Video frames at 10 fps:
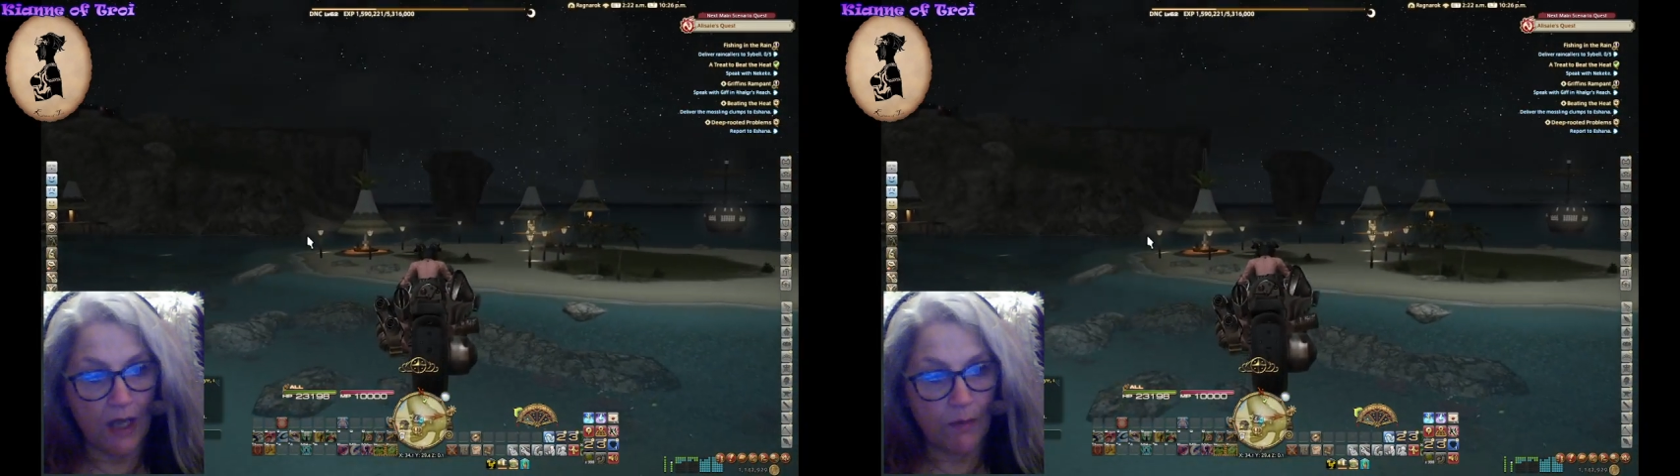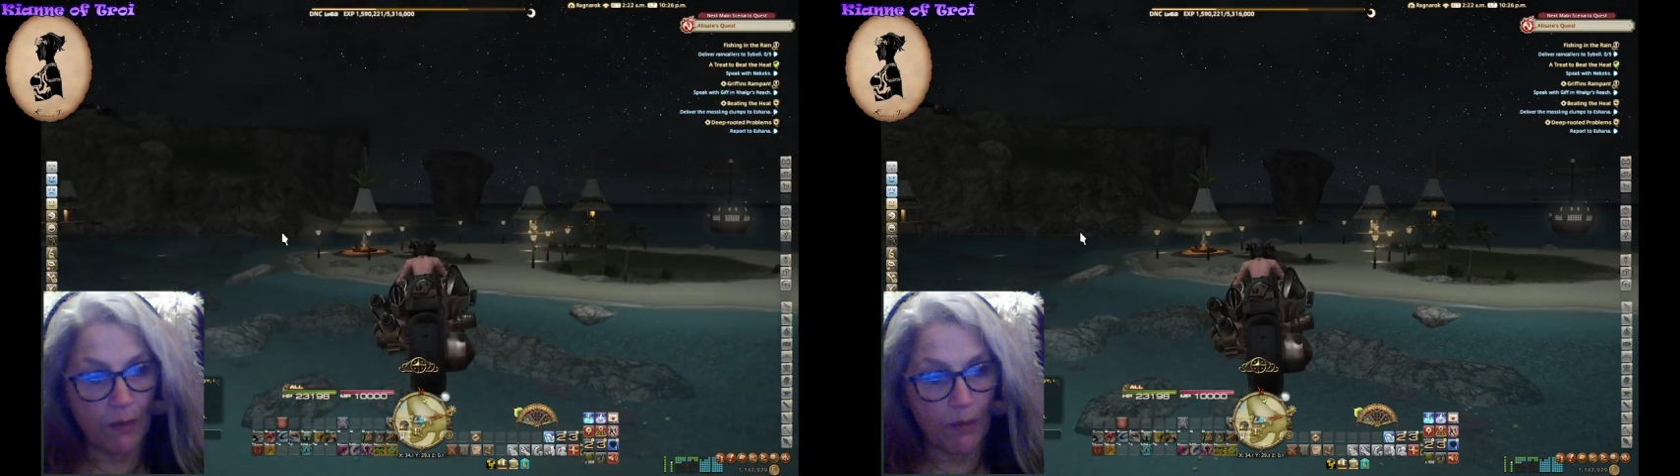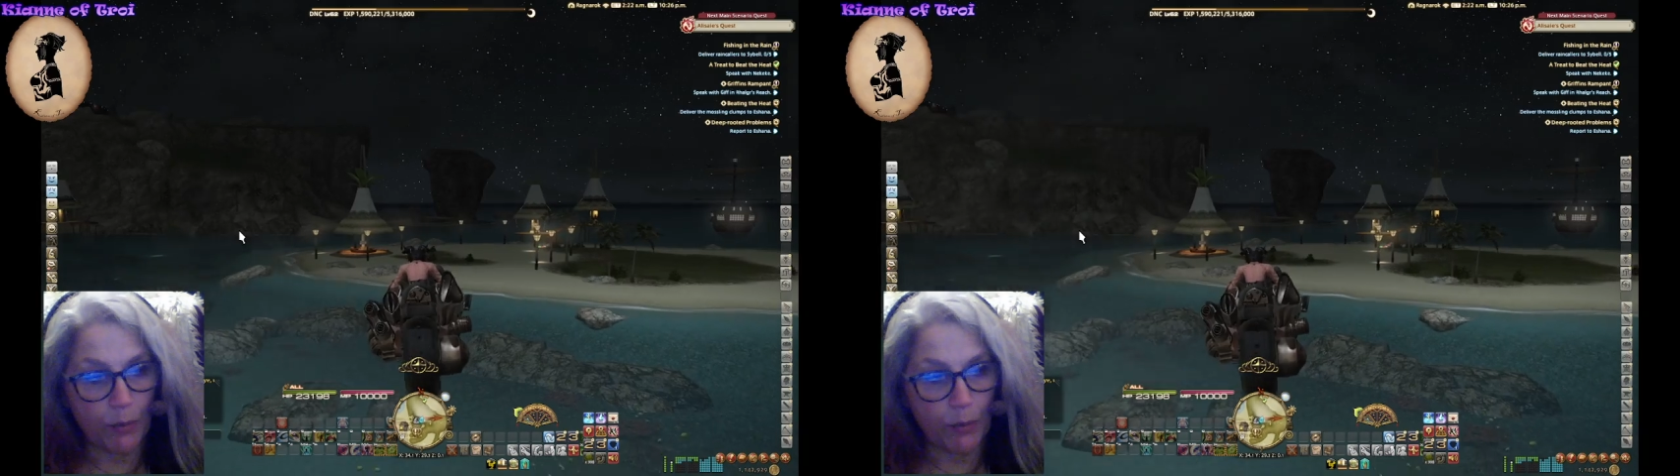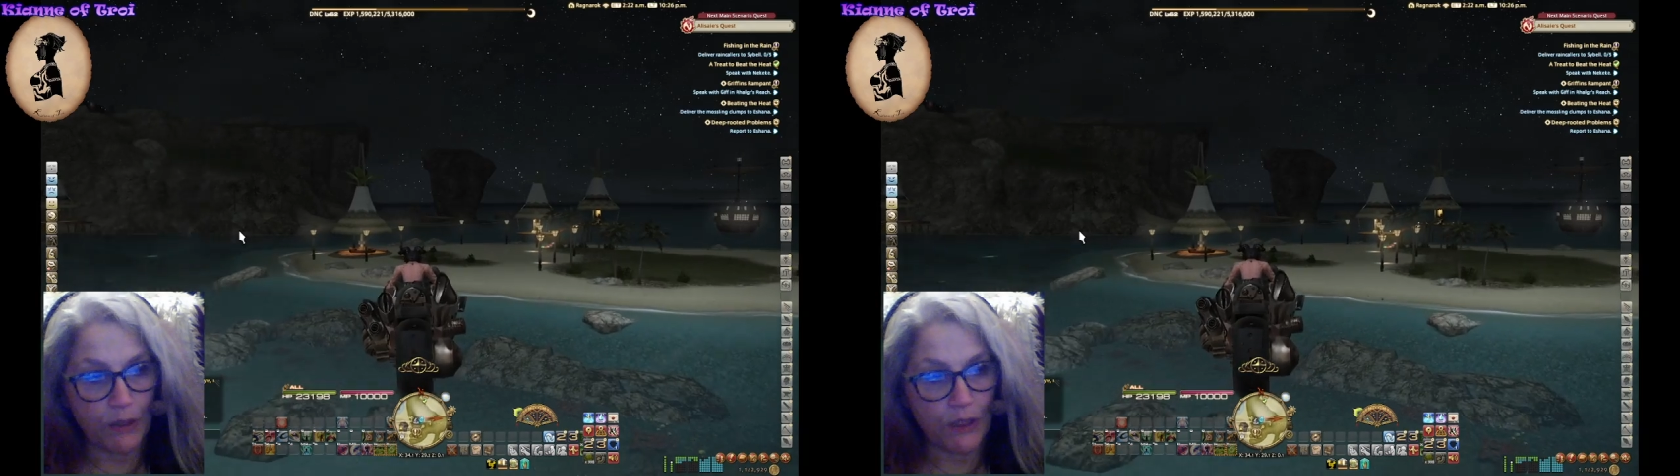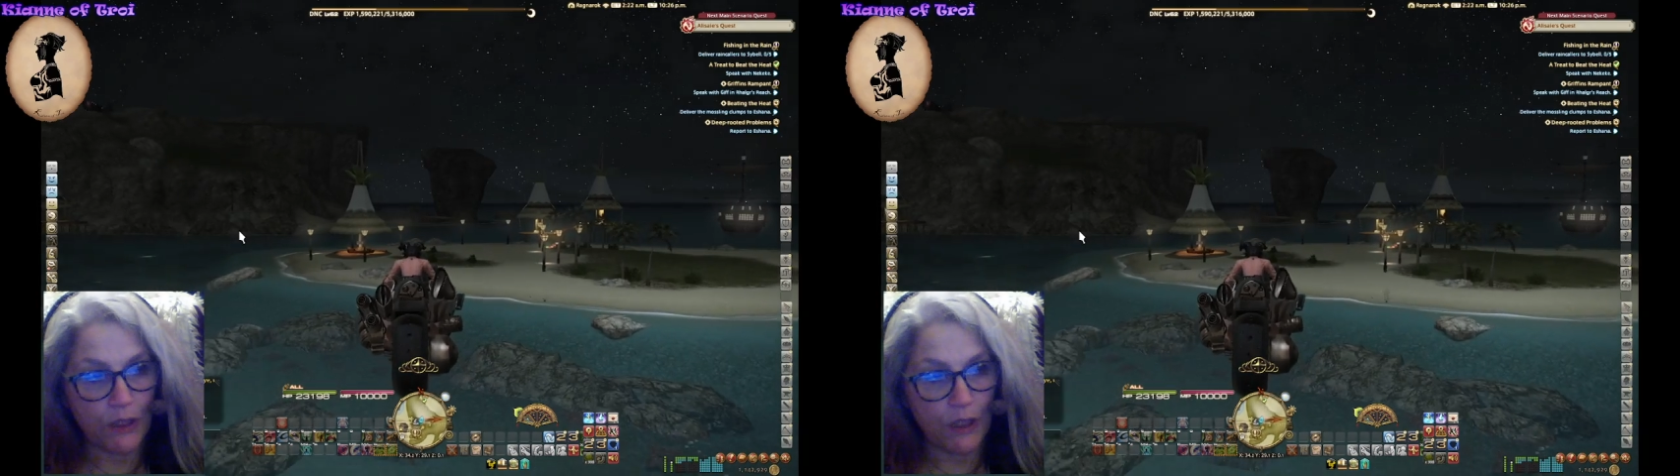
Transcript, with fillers: my pretty!